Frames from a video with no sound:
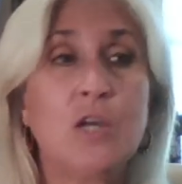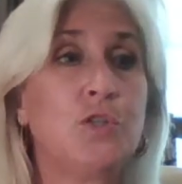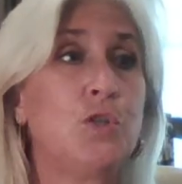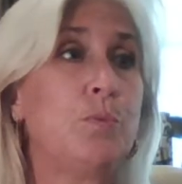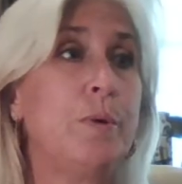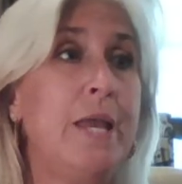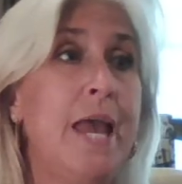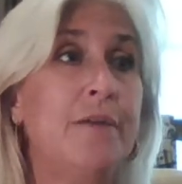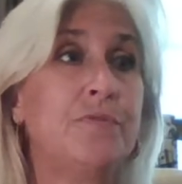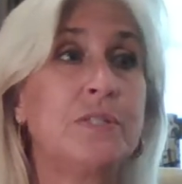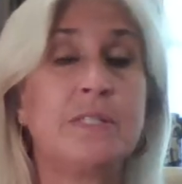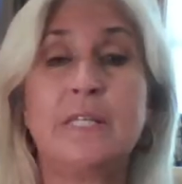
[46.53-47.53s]
Do we
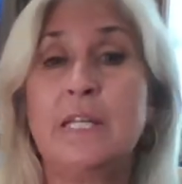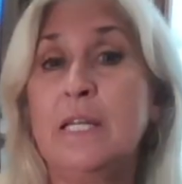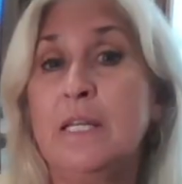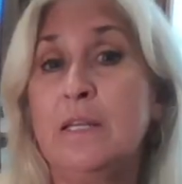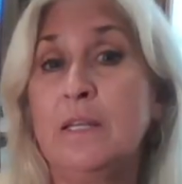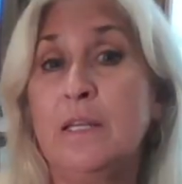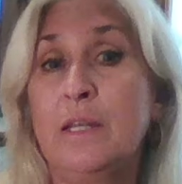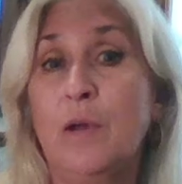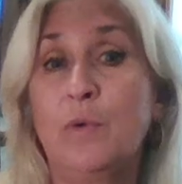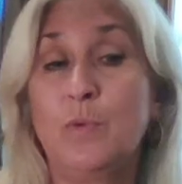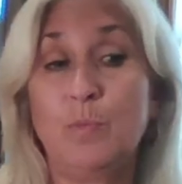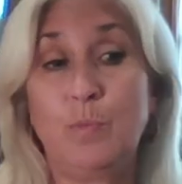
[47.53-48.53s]
have to
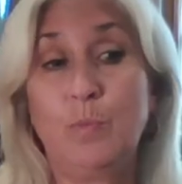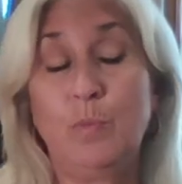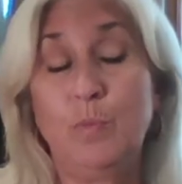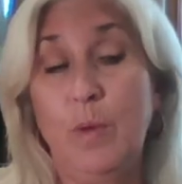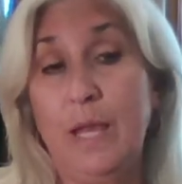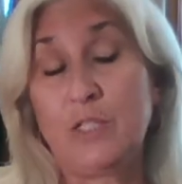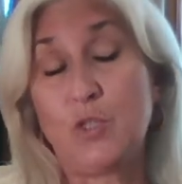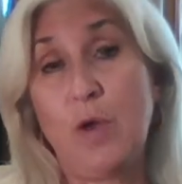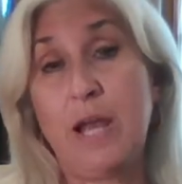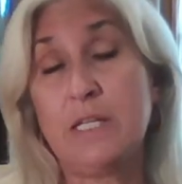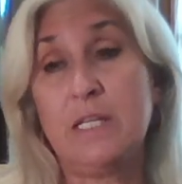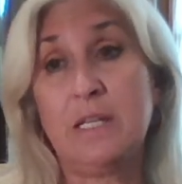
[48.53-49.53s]

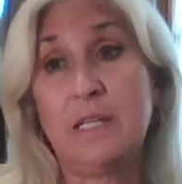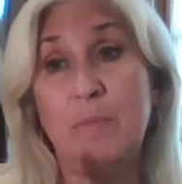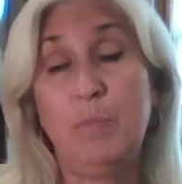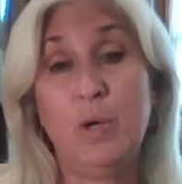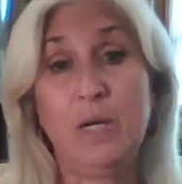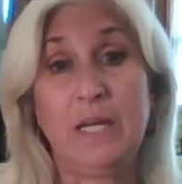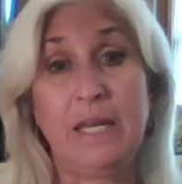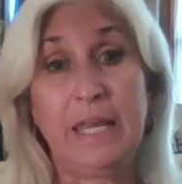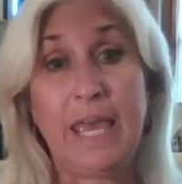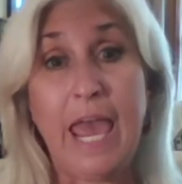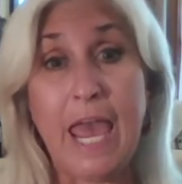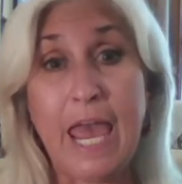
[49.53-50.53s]
extract it and then put it in a
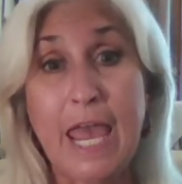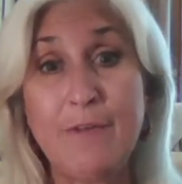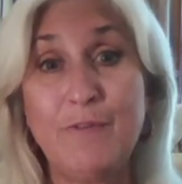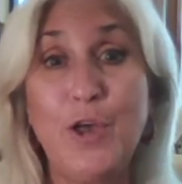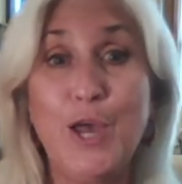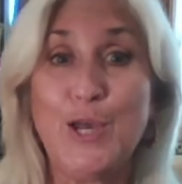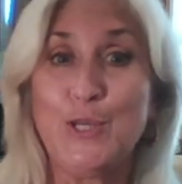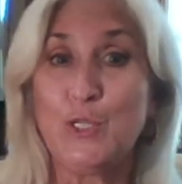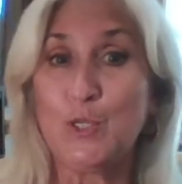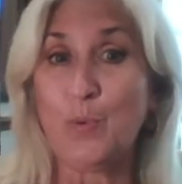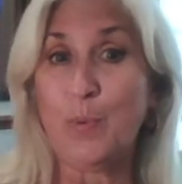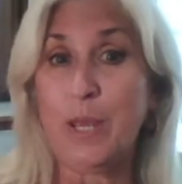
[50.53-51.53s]
cave?
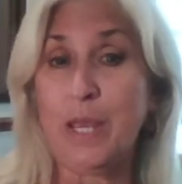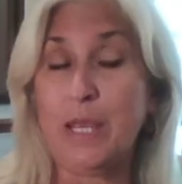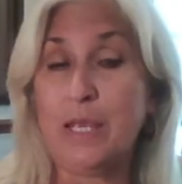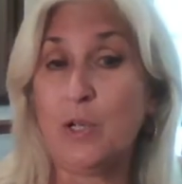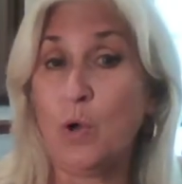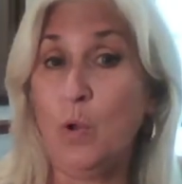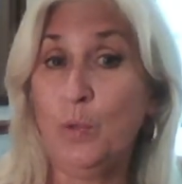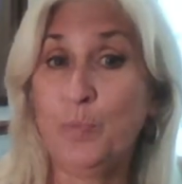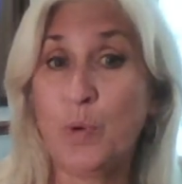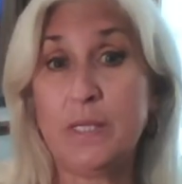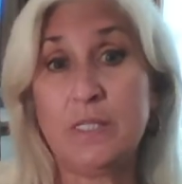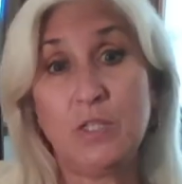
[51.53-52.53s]
Do we cold
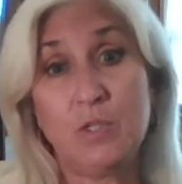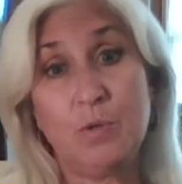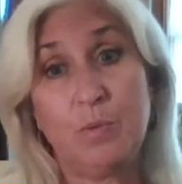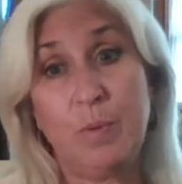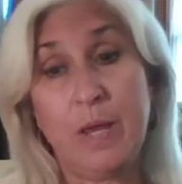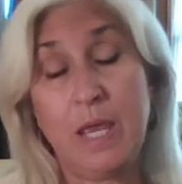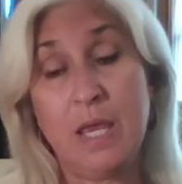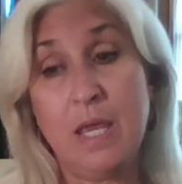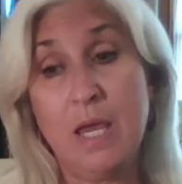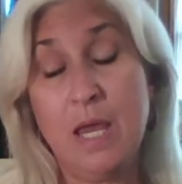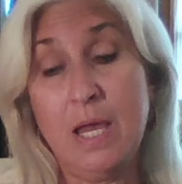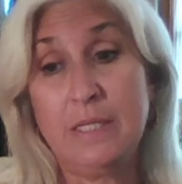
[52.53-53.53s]
press it? Do we
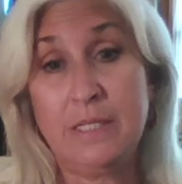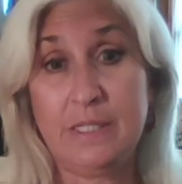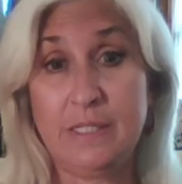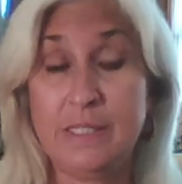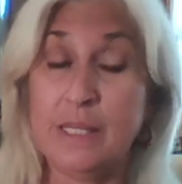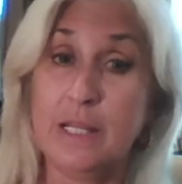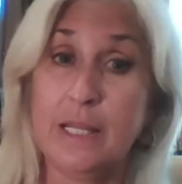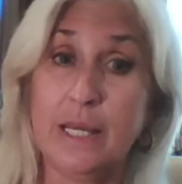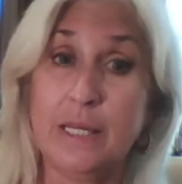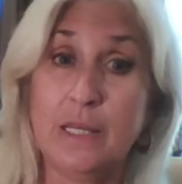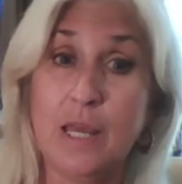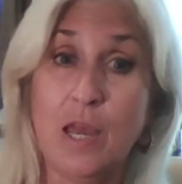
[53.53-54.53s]
distill
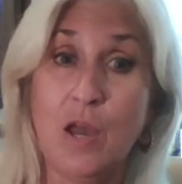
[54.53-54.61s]
it?